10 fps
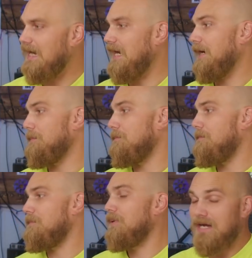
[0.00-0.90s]

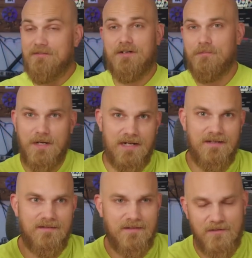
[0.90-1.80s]
Um, but after I
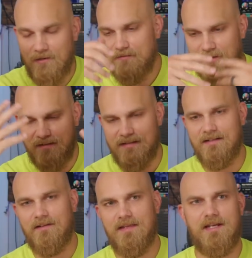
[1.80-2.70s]
ran, you know, after I
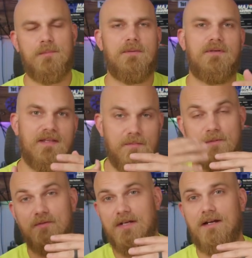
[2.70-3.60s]
seen on the anemometer that it
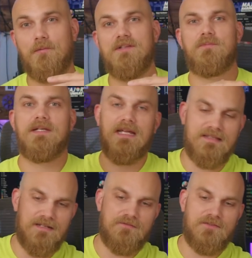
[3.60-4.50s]
produced a higher wind speed at 10